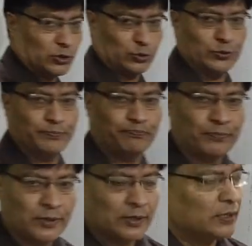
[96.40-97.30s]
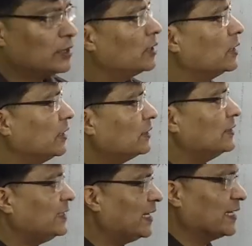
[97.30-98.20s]
to, here
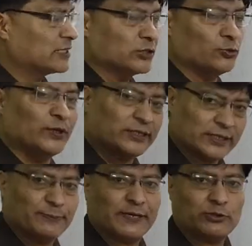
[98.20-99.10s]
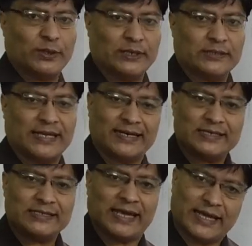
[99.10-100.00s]
dx with respect to x, that
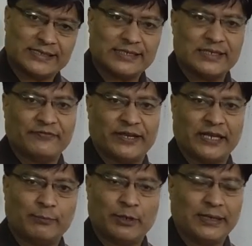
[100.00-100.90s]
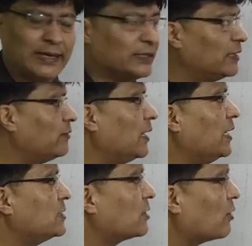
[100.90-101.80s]
is x is the variable and here a
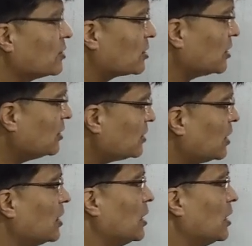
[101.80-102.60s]
is a constant.